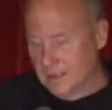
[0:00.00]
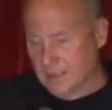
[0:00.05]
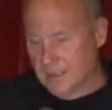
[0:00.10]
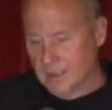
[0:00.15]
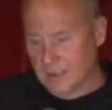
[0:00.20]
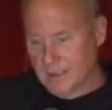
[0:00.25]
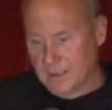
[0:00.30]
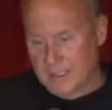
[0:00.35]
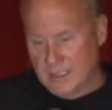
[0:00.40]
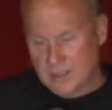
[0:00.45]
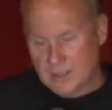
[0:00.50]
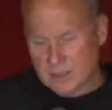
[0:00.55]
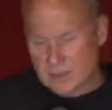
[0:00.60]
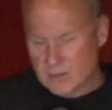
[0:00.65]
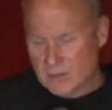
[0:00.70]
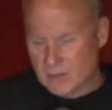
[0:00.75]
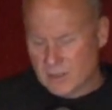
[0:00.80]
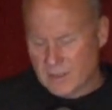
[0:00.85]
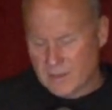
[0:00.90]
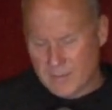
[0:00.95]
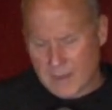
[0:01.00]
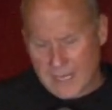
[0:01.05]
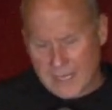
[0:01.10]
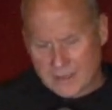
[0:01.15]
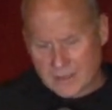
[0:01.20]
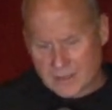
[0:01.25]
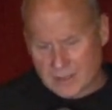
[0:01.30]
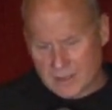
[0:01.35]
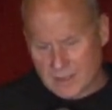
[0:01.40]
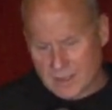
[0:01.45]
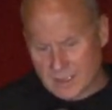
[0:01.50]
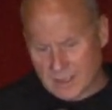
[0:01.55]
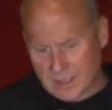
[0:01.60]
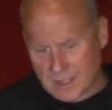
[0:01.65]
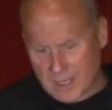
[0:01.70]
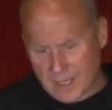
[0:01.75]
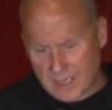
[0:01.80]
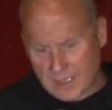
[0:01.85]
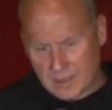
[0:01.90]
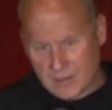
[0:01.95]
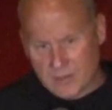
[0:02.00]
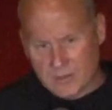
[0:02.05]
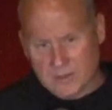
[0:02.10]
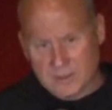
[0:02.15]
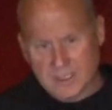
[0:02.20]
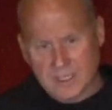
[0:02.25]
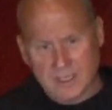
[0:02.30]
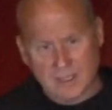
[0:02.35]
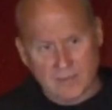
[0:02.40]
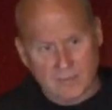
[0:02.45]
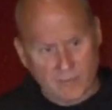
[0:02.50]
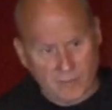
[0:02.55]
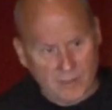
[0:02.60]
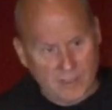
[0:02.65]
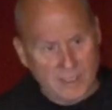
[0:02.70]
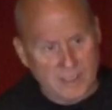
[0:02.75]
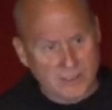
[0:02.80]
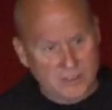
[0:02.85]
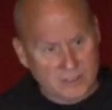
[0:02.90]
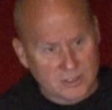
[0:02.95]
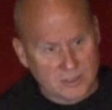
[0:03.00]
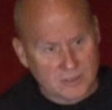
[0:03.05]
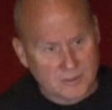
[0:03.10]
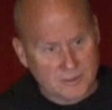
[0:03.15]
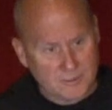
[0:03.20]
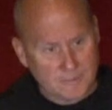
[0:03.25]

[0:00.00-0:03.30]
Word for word: Uh, he just couldn't imagine a God who would take flesh.